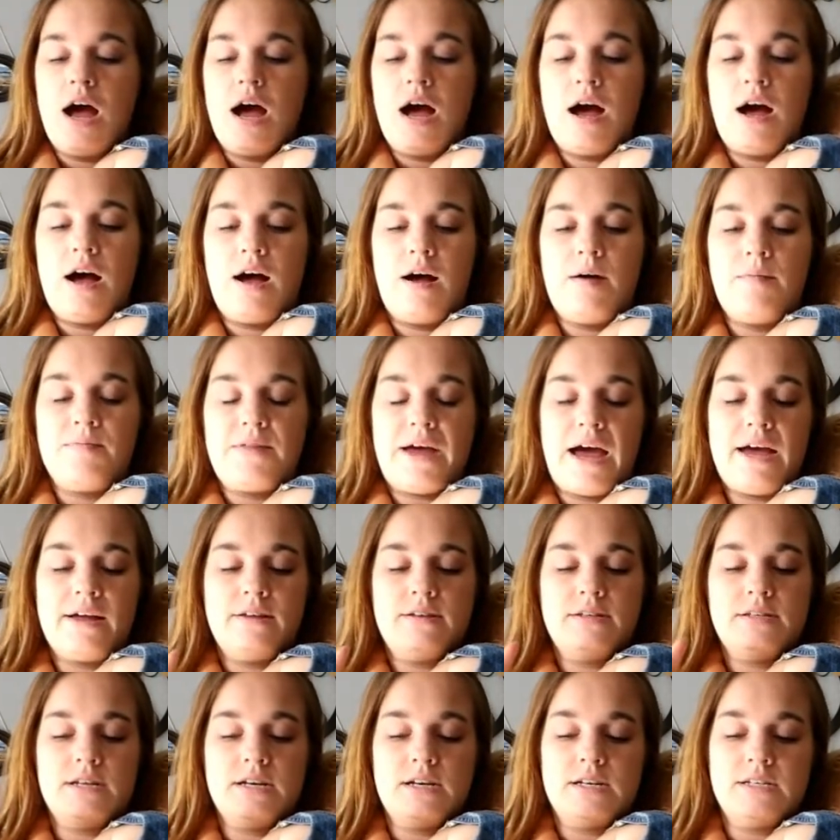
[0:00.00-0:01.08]
um, that
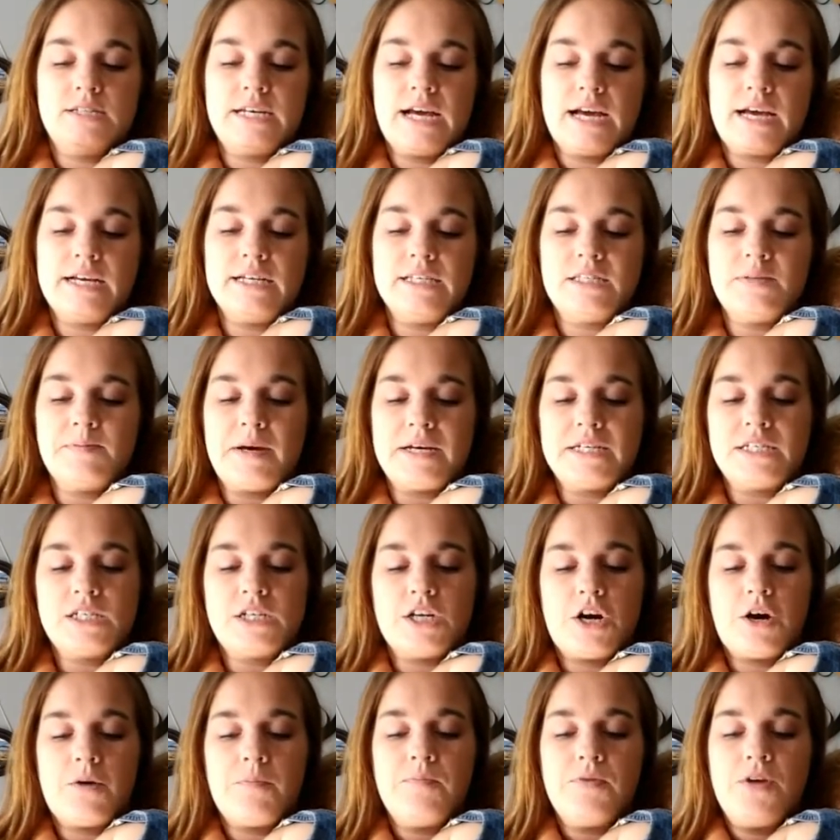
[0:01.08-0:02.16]
the second
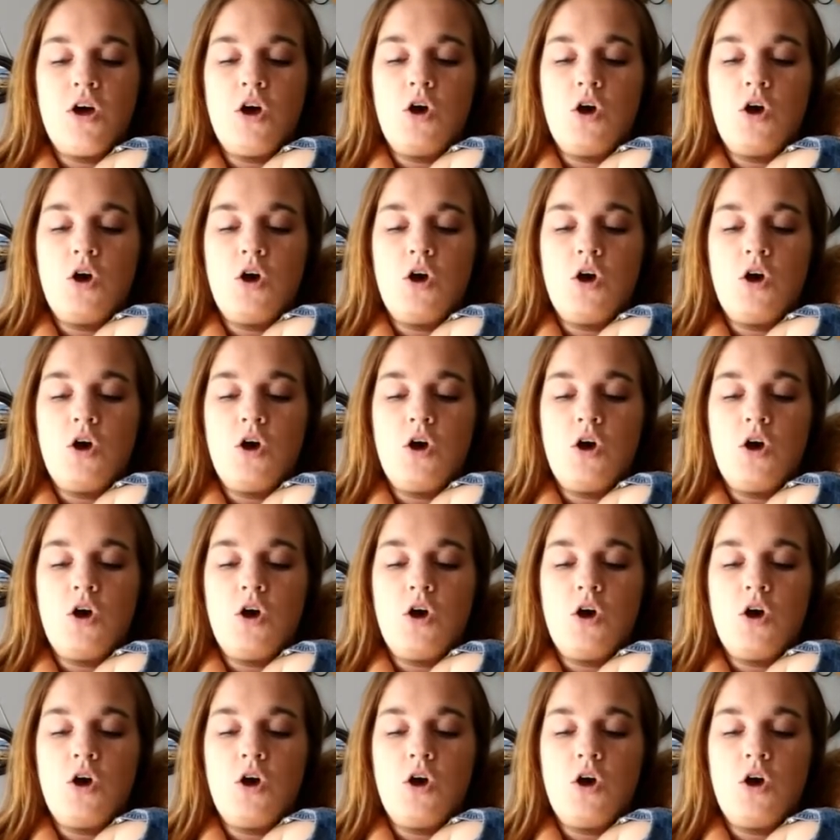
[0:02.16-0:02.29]
semester,